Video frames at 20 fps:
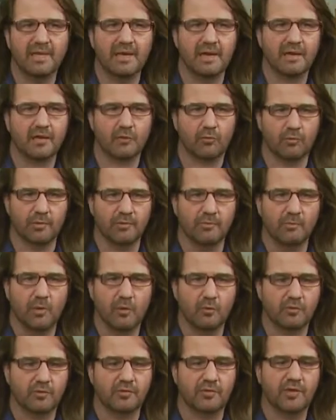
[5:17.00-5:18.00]
I guess with
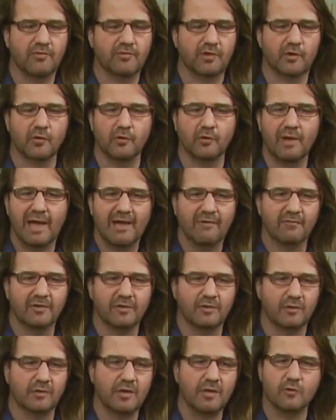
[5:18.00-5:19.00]
most, they figure you have a
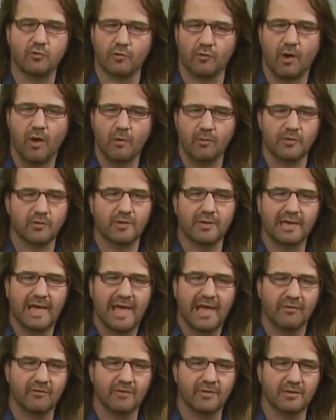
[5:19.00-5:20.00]
disease. You're always going to
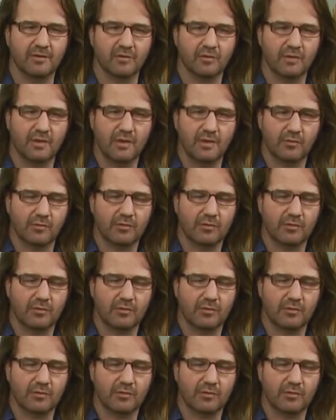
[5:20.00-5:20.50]
have the disease.